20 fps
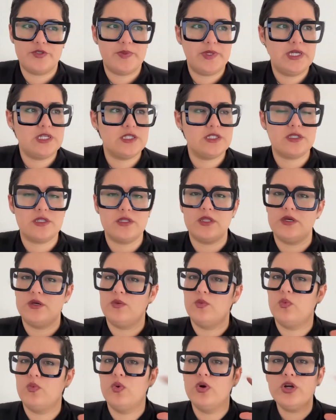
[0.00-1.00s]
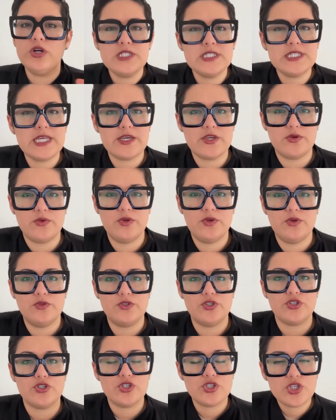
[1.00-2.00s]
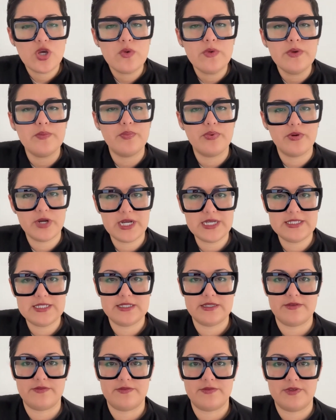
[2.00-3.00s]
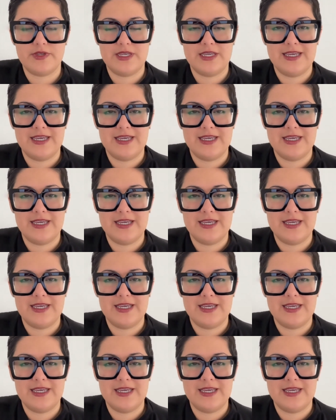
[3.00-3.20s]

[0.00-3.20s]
Because the words that you use are so impressive."